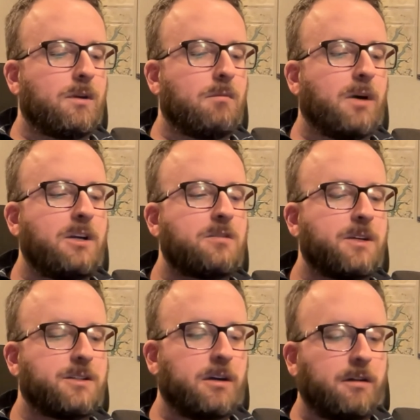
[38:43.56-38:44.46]

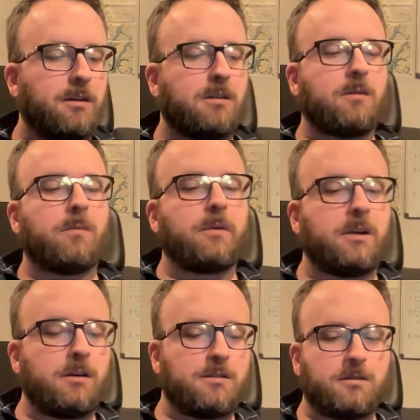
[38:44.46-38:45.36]
estimation, I think that we
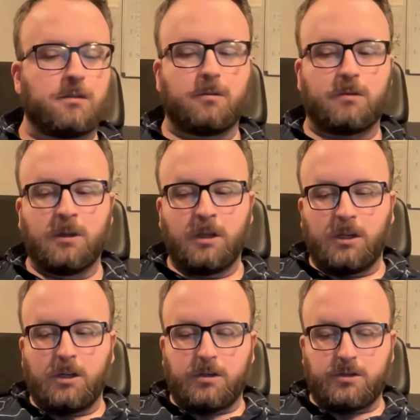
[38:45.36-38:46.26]
need to
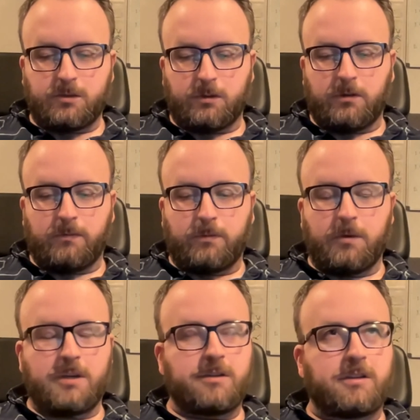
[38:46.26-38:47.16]
sort of
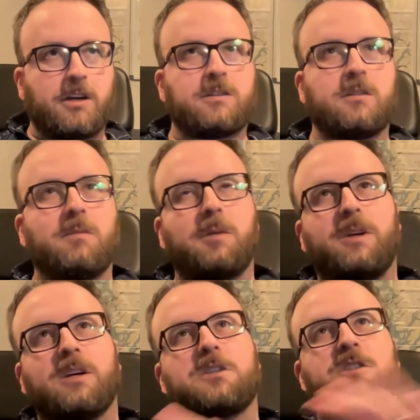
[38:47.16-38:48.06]
reassess and
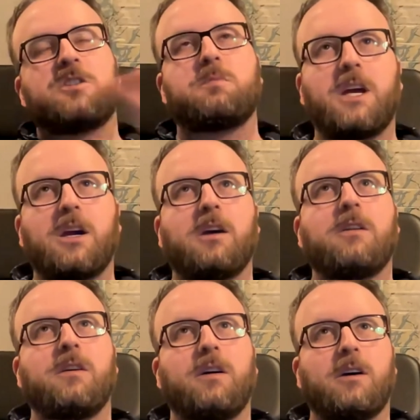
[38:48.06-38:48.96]
maybe
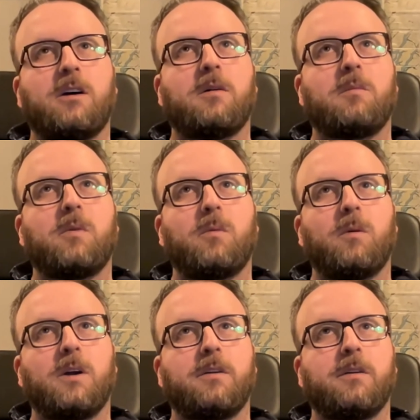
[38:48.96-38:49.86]
expand
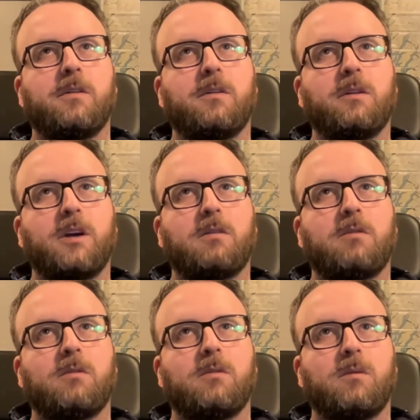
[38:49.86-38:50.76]
what
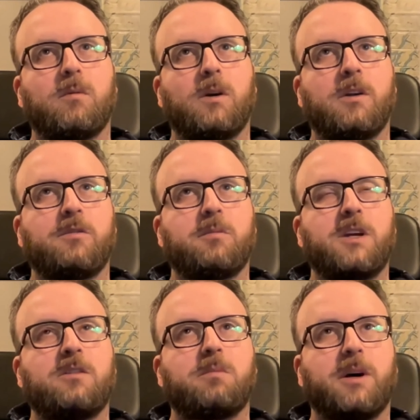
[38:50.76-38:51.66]
is
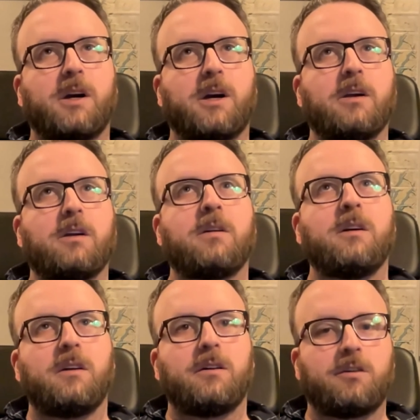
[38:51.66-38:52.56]
meant by
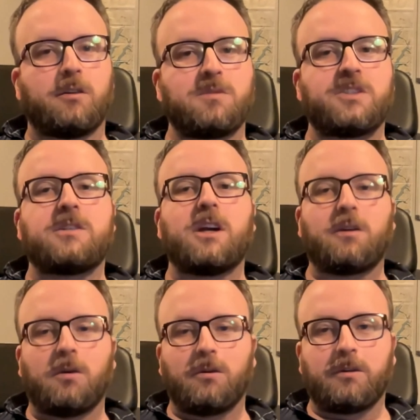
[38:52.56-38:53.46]
the term
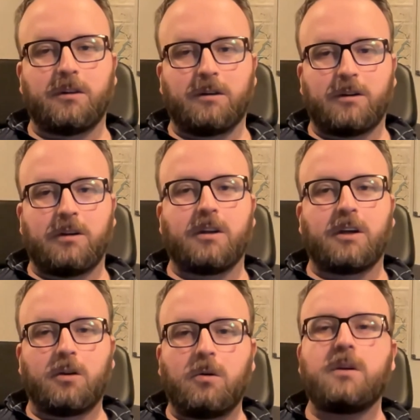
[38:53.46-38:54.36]
stakeholder, and
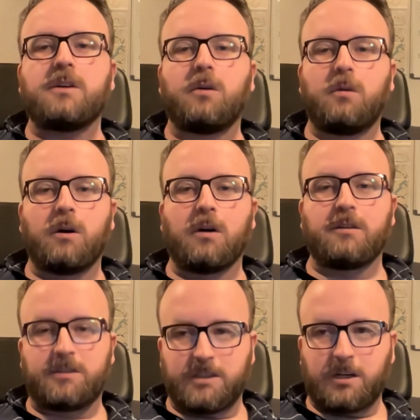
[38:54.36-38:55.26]
like who are
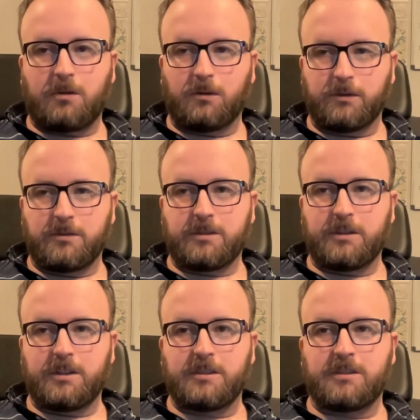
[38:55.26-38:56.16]
the stakeholders
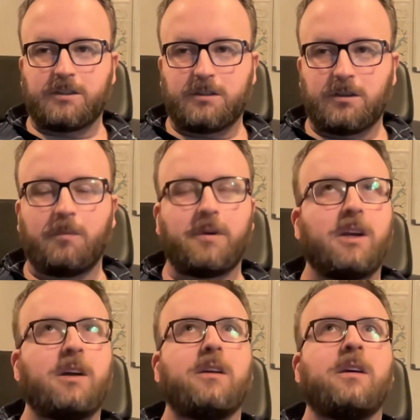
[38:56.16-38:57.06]
in this system.
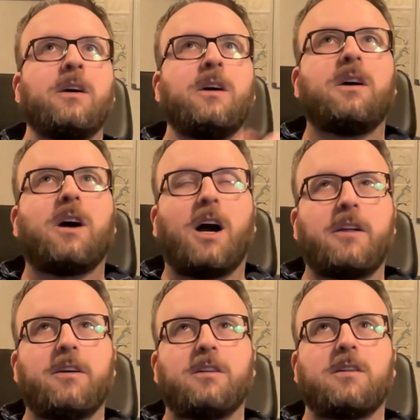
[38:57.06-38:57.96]
And I
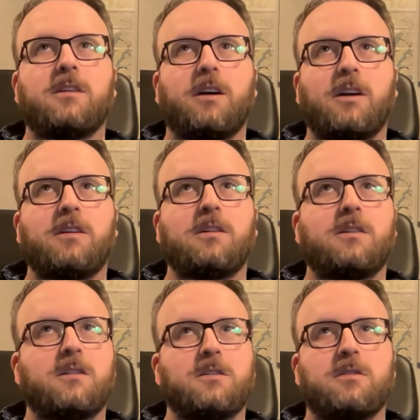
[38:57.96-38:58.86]
think
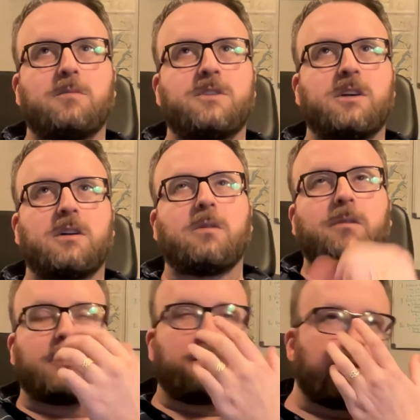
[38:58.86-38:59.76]
that the term
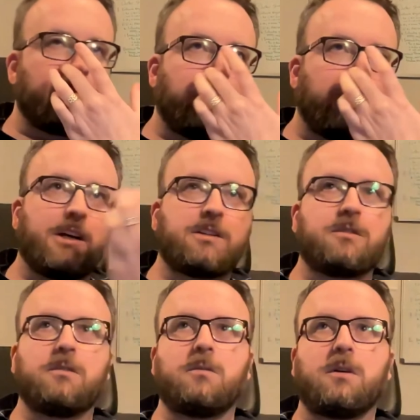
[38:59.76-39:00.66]
stakeholder can apply
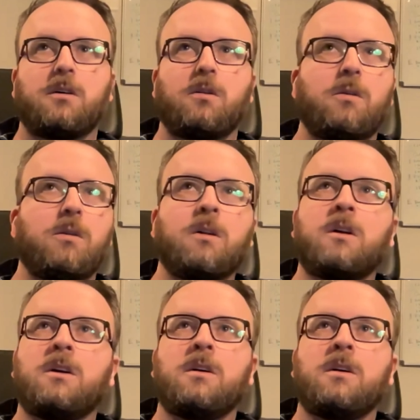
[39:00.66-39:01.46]
to a whole